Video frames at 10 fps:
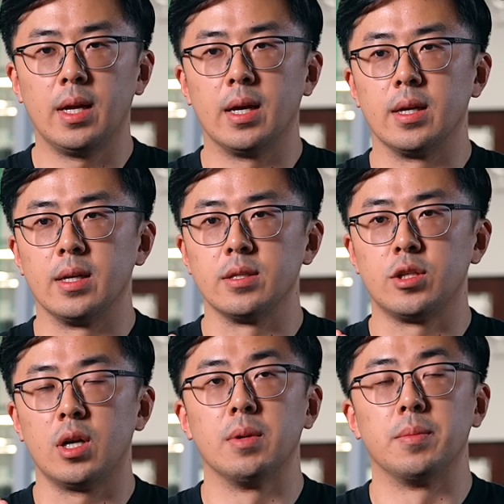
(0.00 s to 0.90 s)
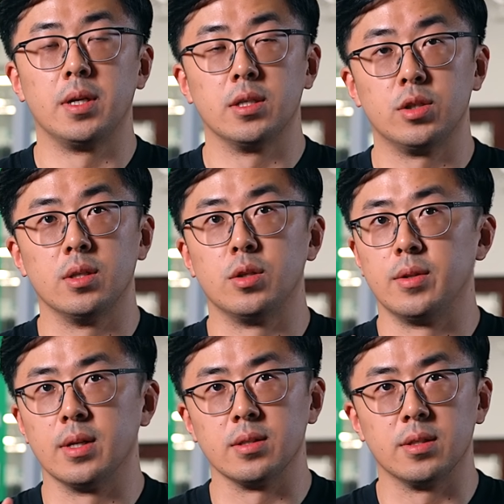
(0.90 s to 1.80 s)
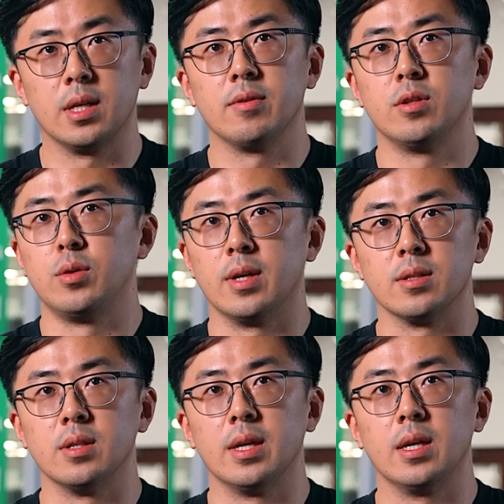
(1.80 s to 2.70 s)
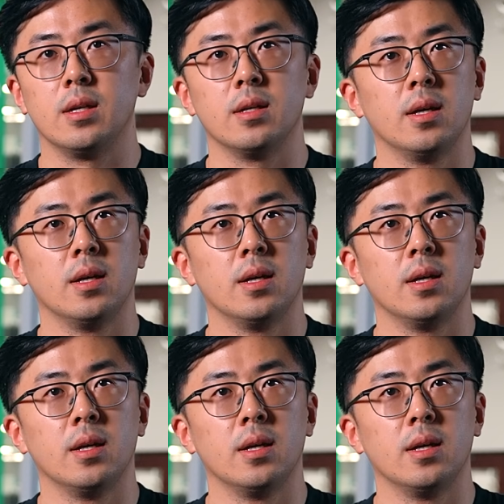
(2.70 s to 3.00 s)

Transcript: I started my PhD in 2007, 2008,